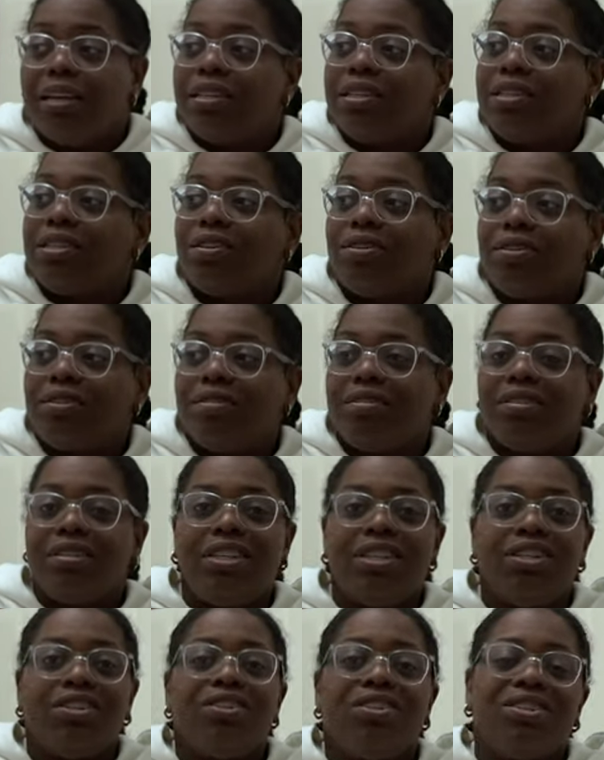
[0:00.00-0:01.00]
So, you
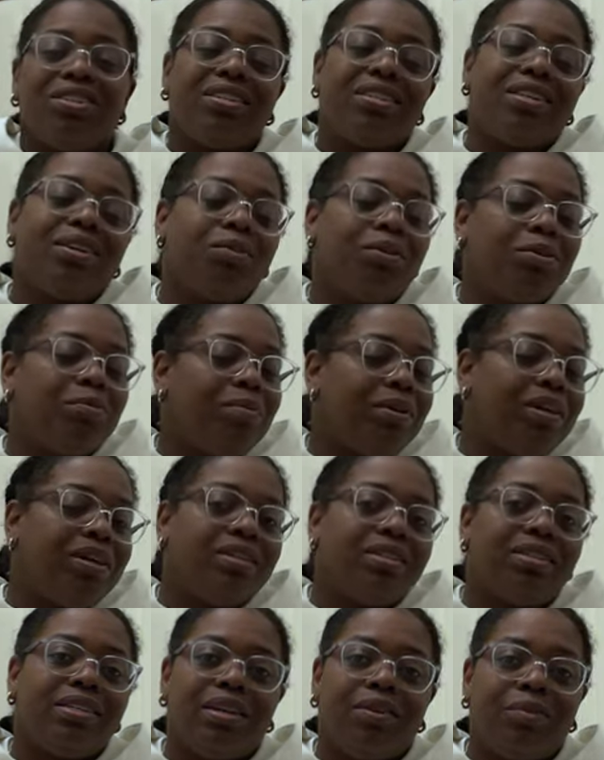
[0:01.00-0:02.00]
know, just stick with me,
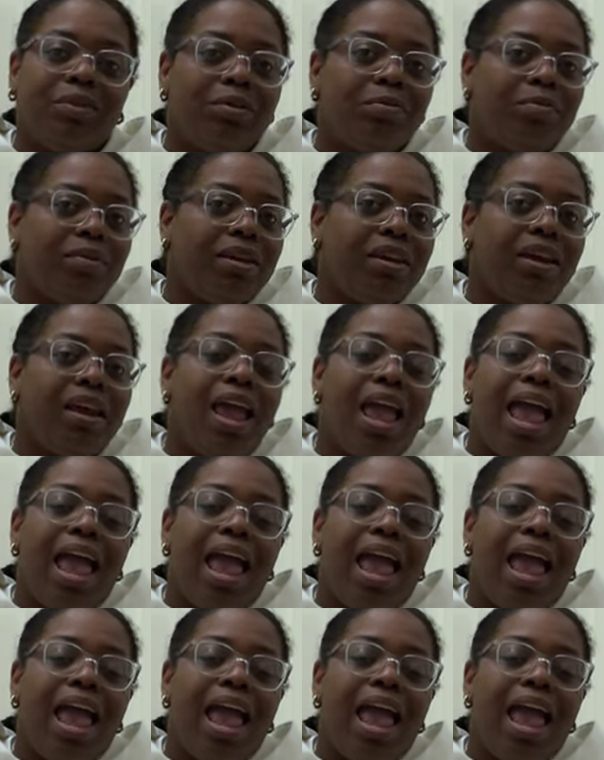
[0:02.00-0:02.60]
stay with me.